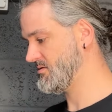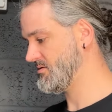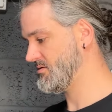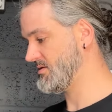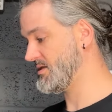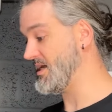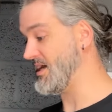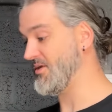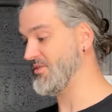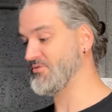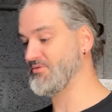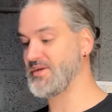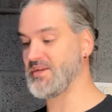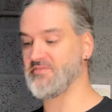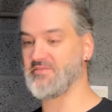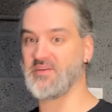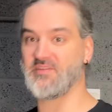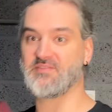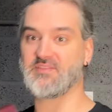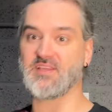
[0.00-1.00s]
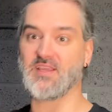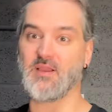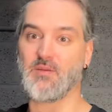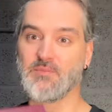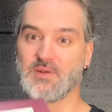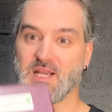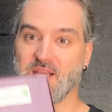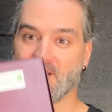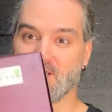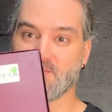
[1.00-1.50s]
Yeah, £3.50. I'm
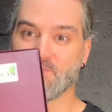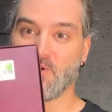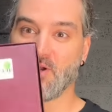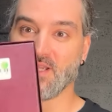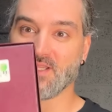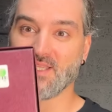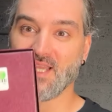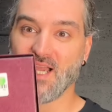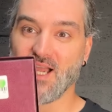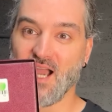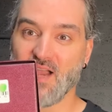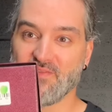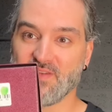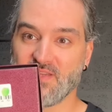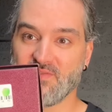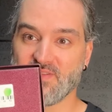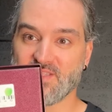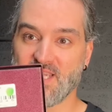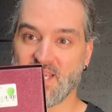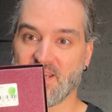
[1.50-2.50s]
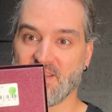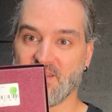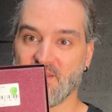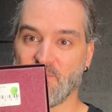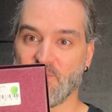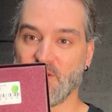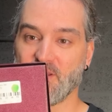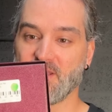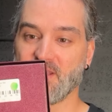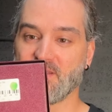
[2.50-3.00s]
glad I spotted that. I haven't even taken the
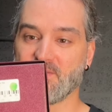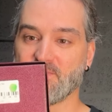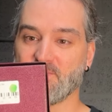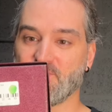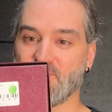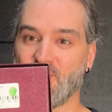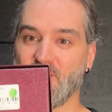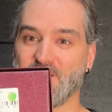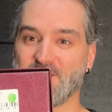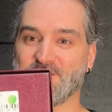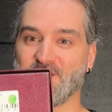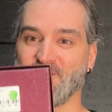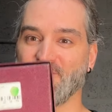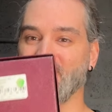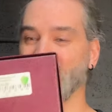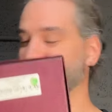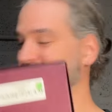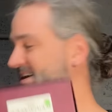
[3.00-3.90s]
bloody price off it.